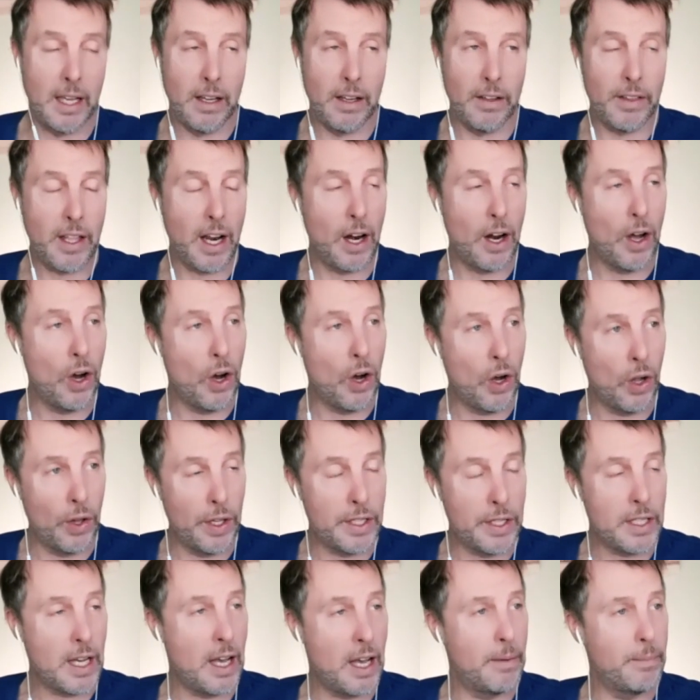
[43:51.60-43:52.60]
hear that all
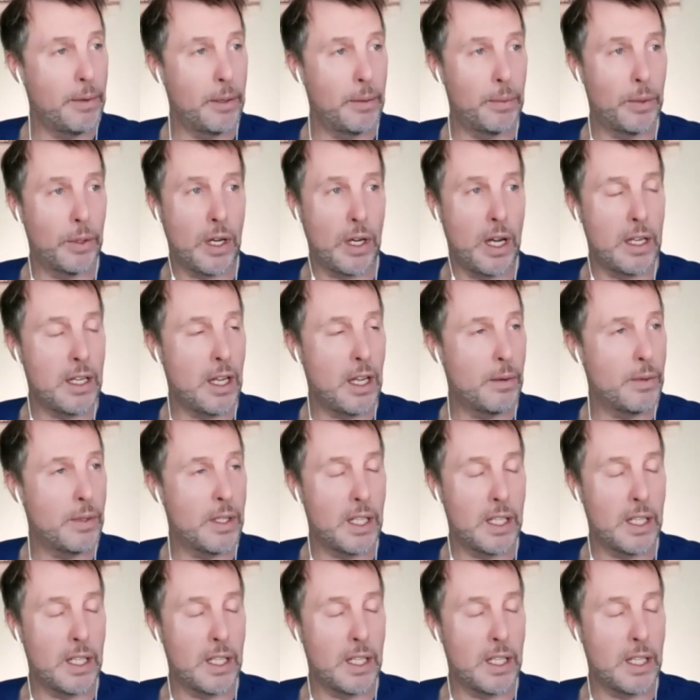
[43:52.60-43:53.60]
the time. People contact me
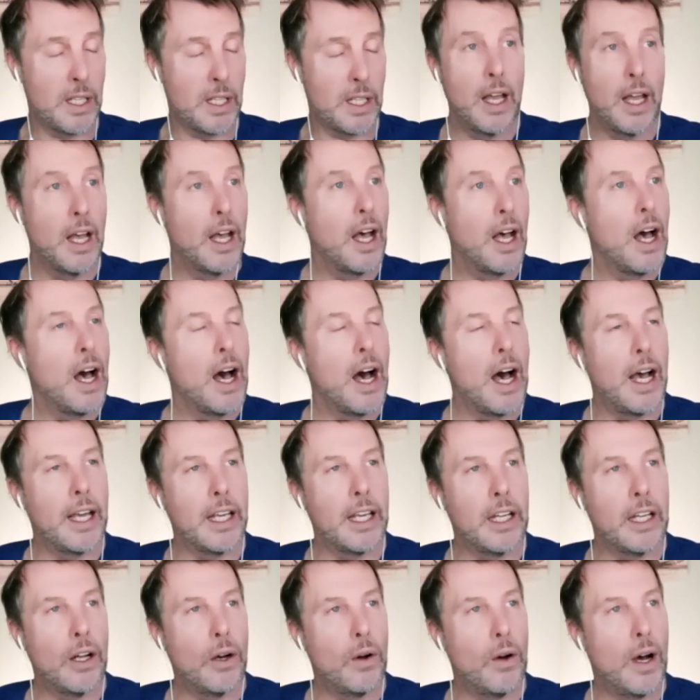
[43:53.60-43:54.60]
and say.
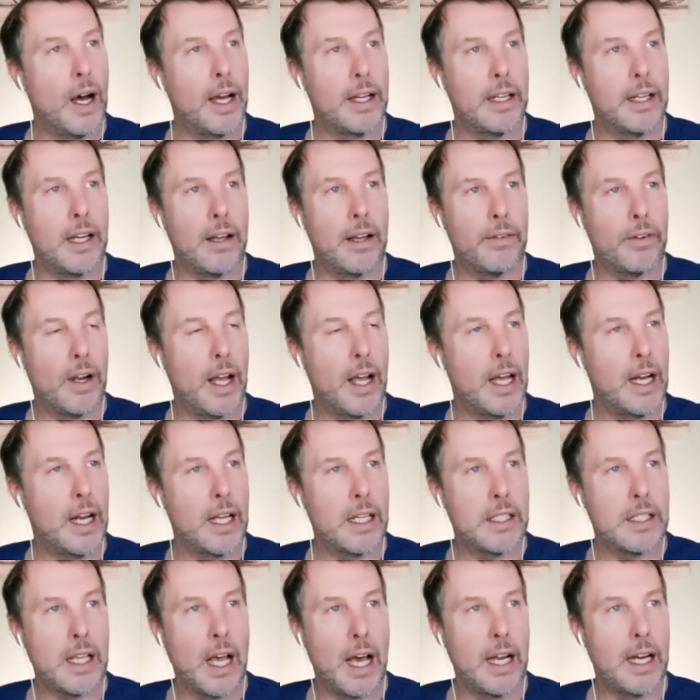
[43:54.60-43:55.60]
I, you know, I never had
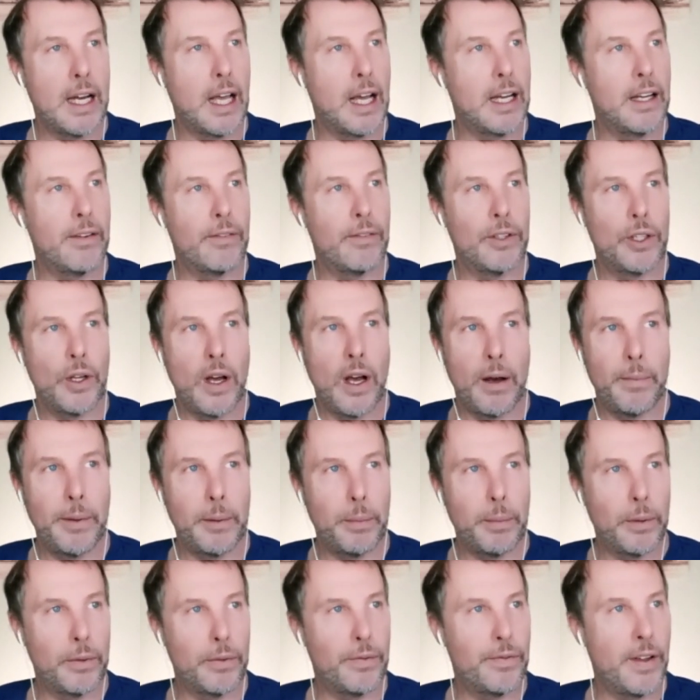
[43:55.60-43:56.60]
anxiety. I never knew how
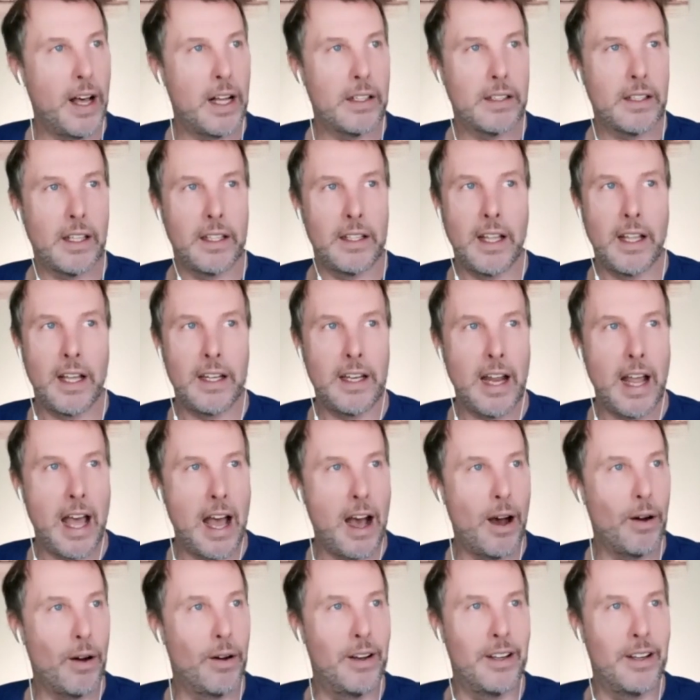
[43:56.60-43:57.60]
people felt. And then now